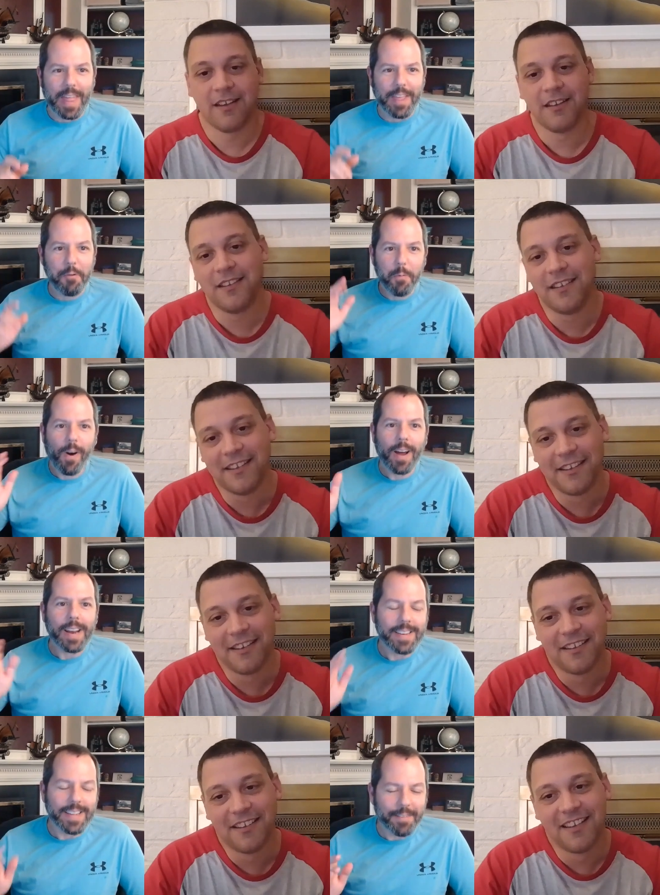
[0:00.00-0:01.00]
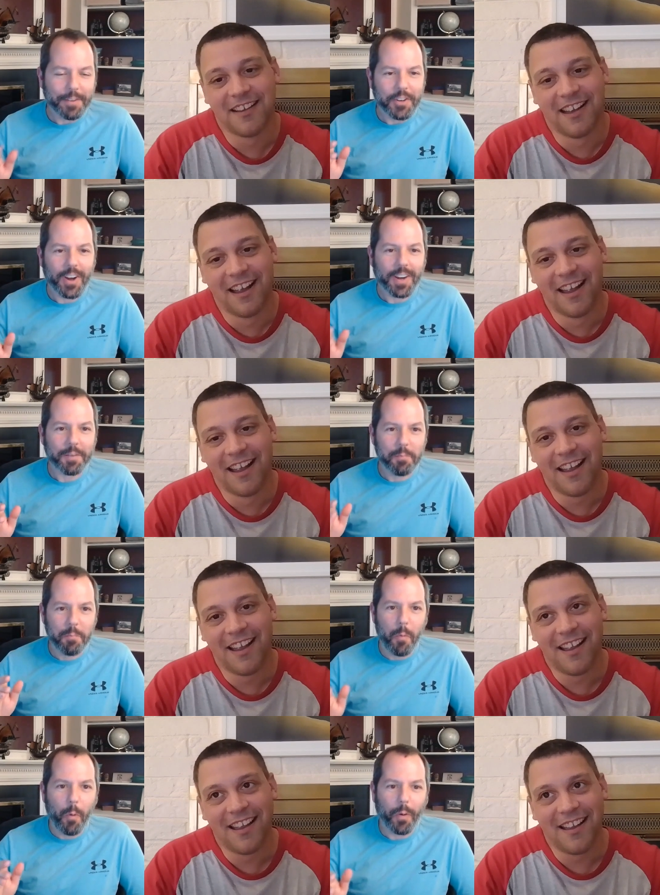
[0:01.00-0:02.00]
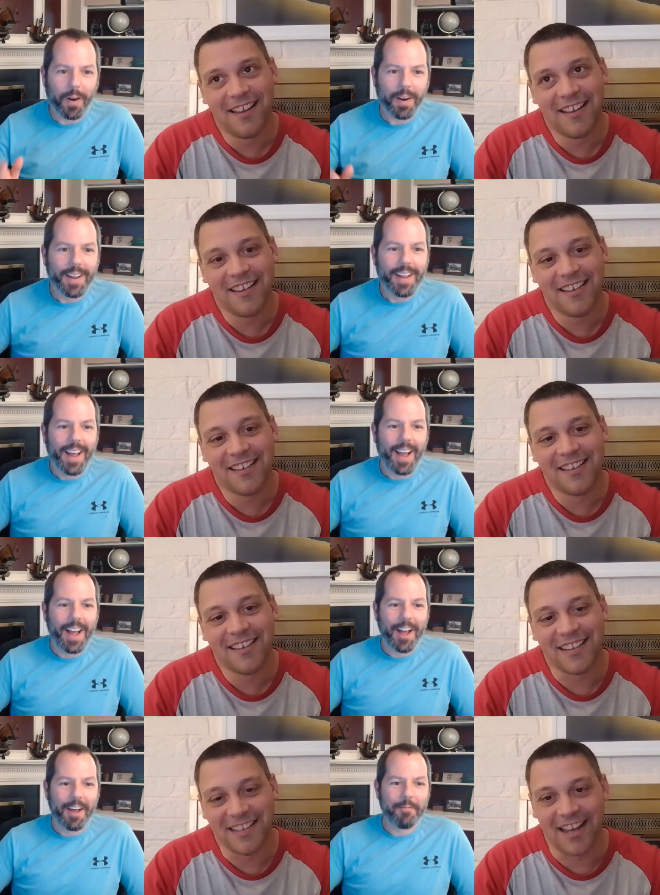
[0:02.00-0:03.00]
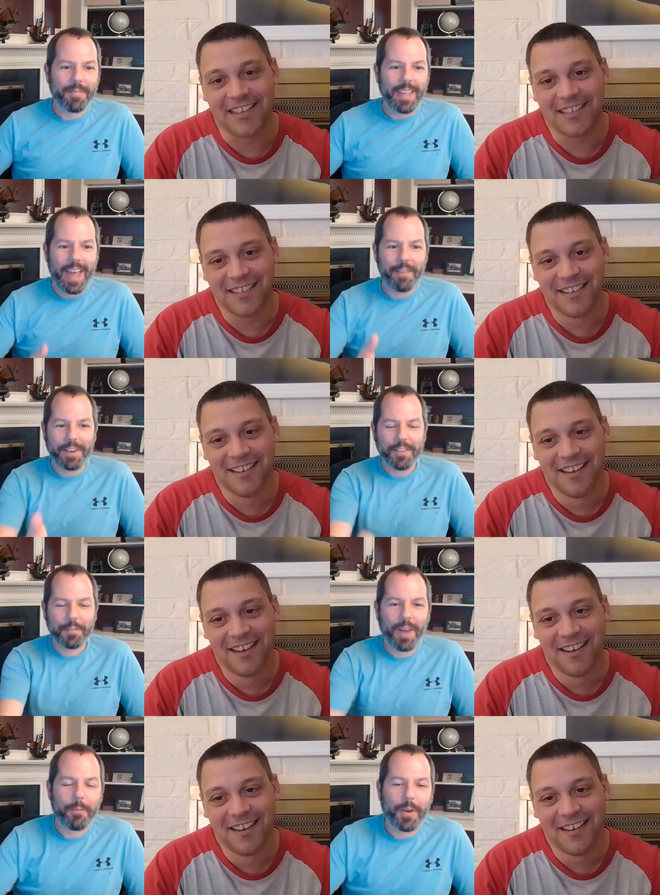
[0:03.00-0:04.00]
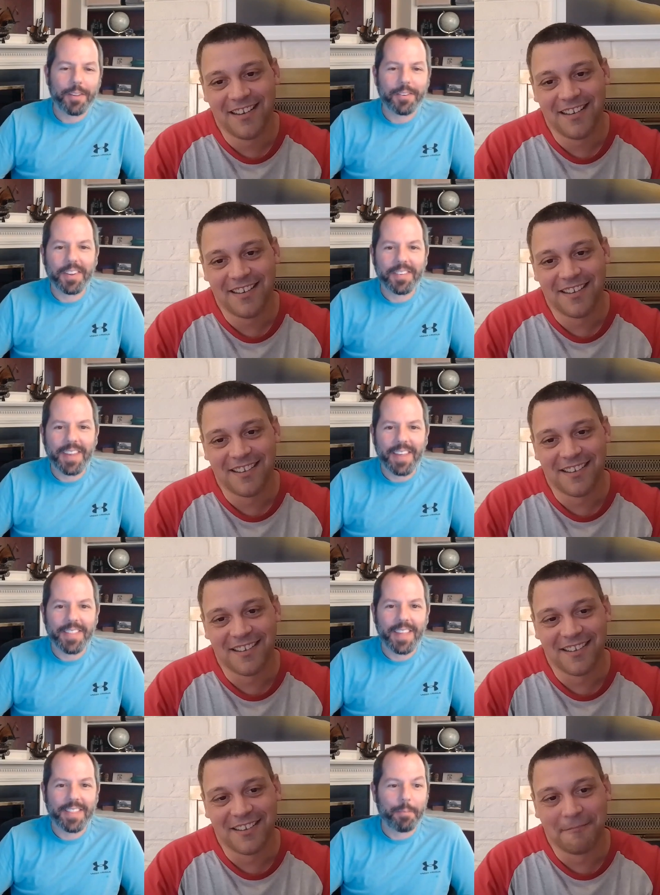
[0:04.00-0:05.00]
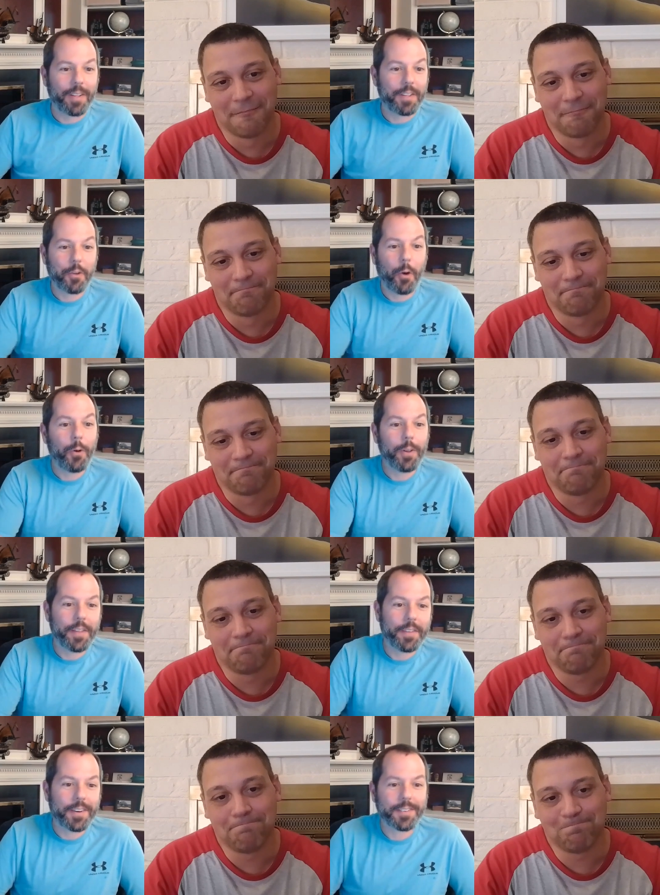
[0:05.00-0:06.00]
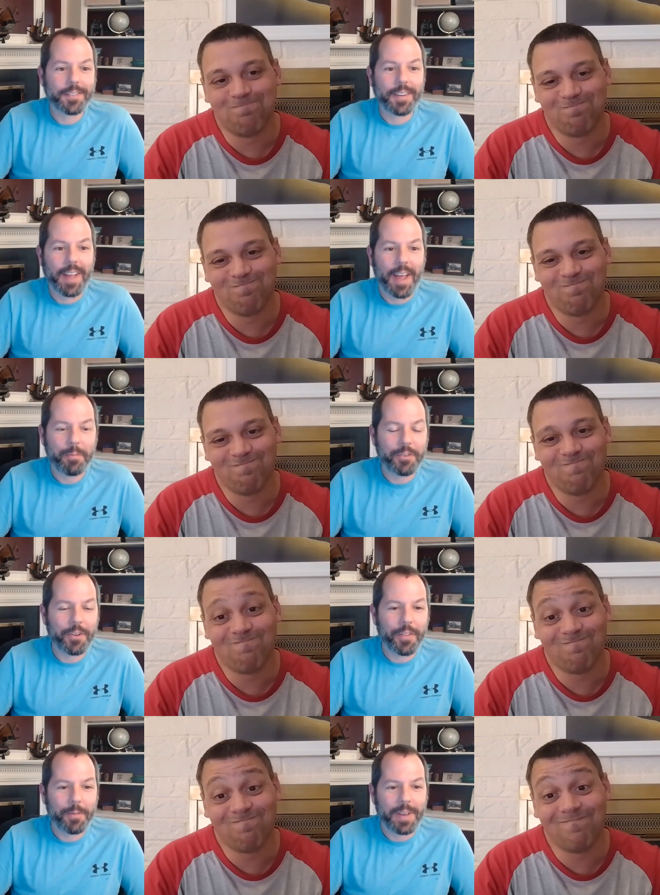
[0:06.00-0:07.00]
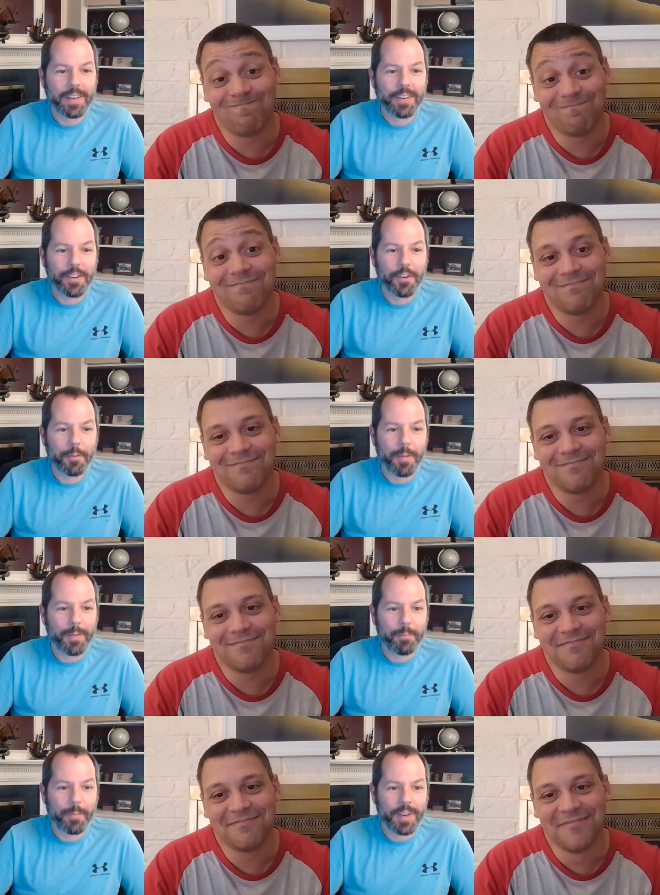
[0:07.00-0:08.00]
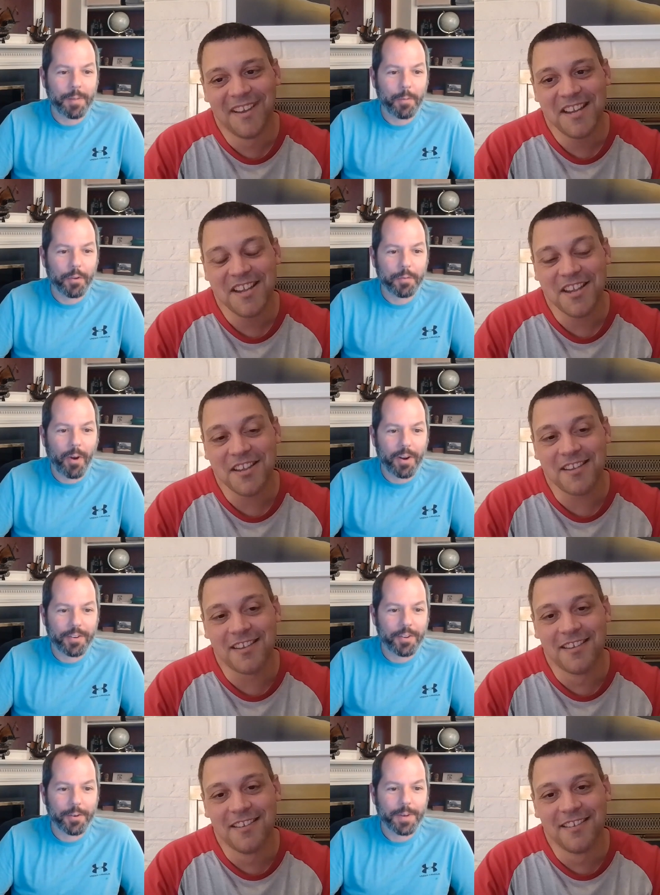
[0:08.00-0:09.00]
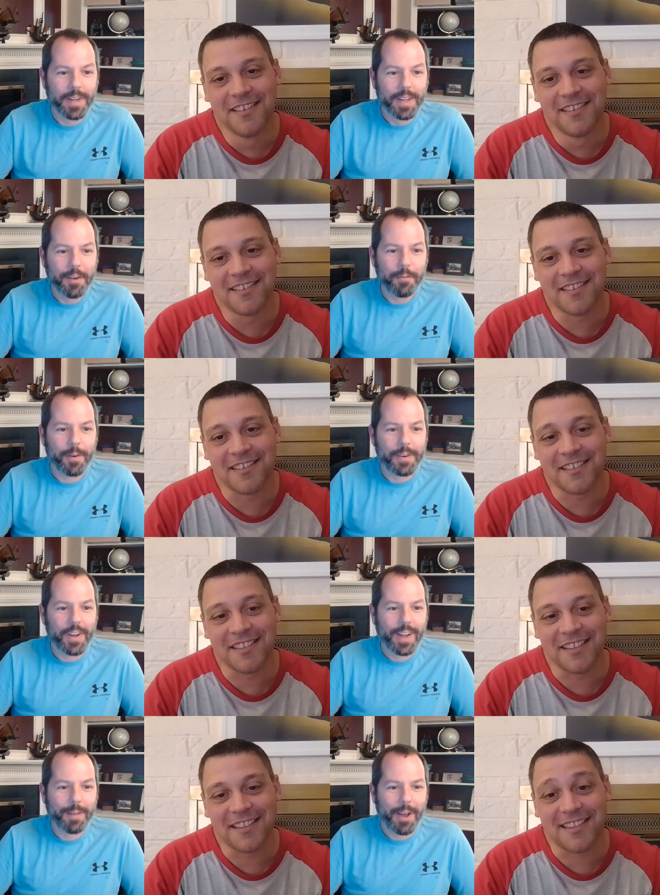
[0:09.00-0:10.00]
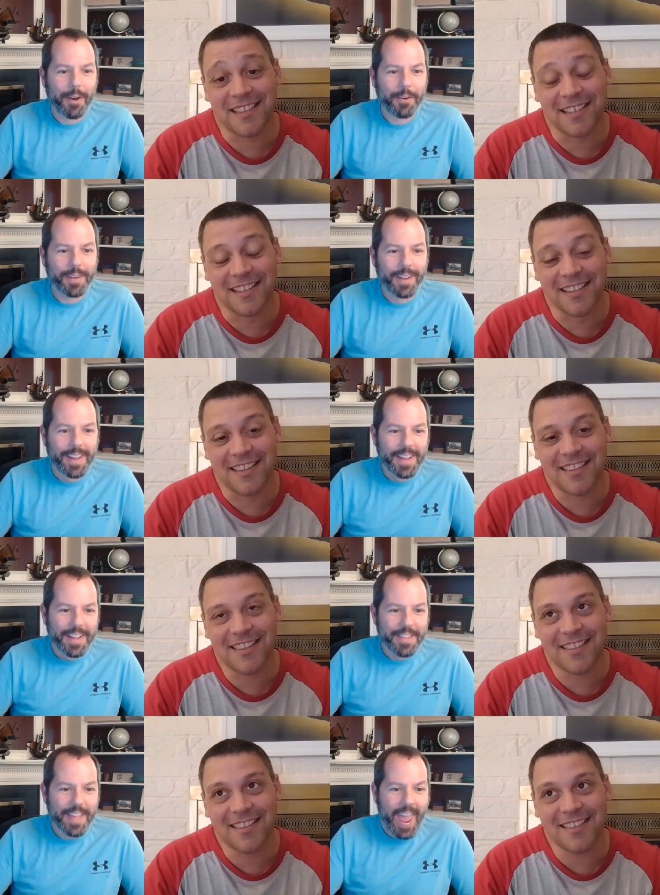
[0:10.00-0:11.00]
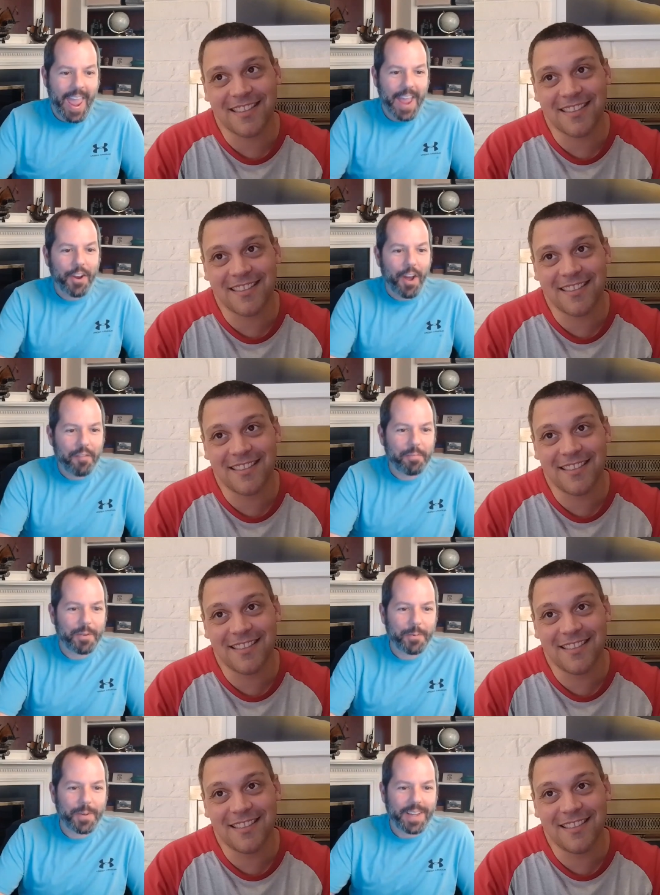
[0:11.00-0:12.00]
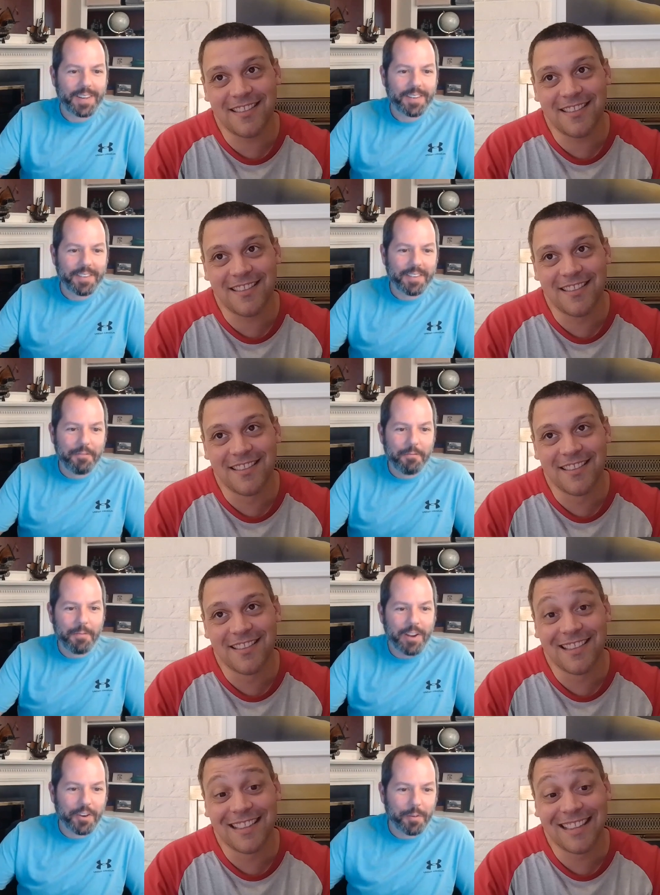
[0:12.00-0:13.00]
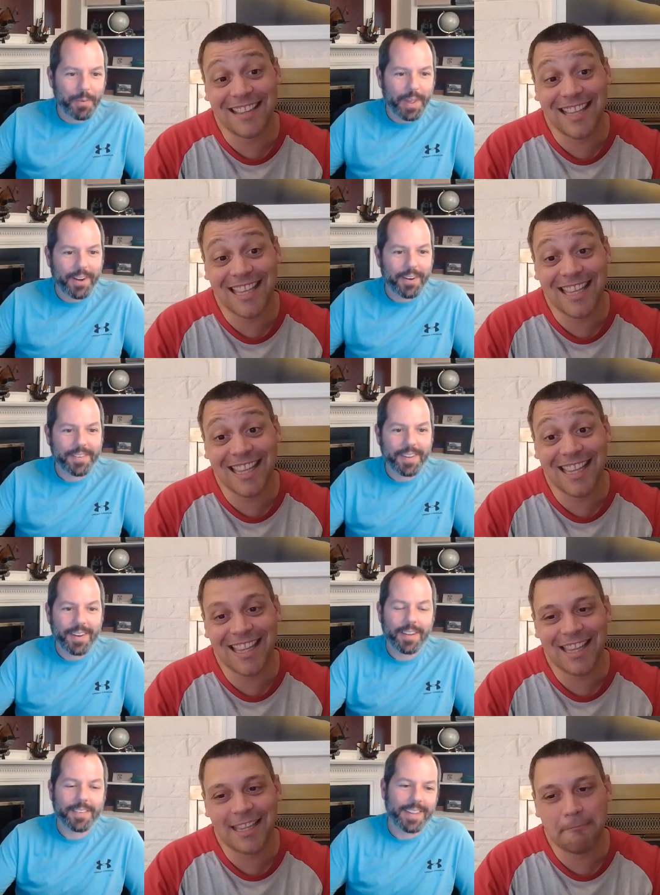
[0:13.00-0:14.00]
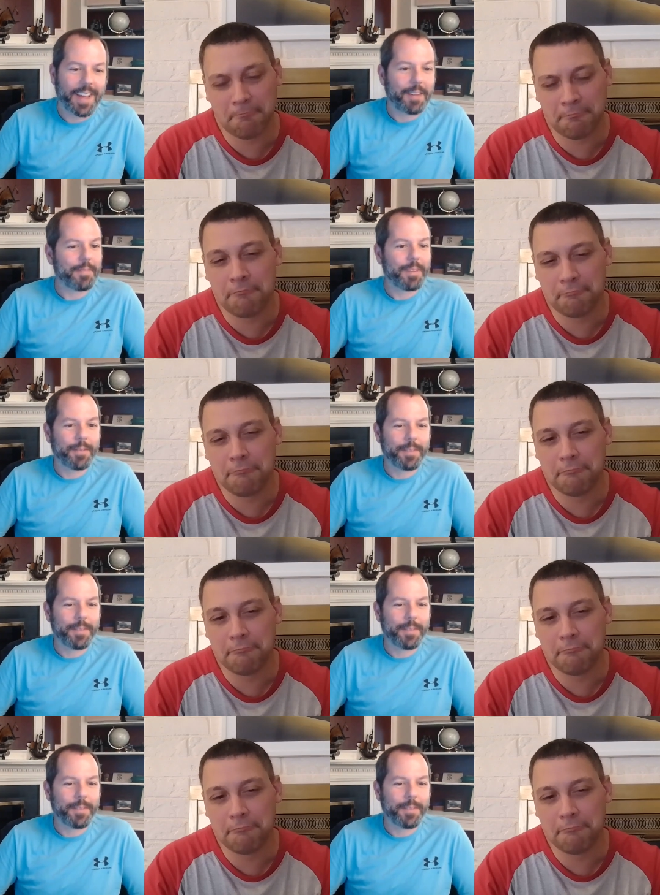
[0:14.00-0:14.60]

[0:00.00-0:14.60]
Speaker 1: that you wanted to even talk more. Um yes. evidenced by what you just said that apparently there's a whole other episode that we need to do, maybe Pitney Bowes part 2 where we talk about the handoff between regional players. And uh, yeah,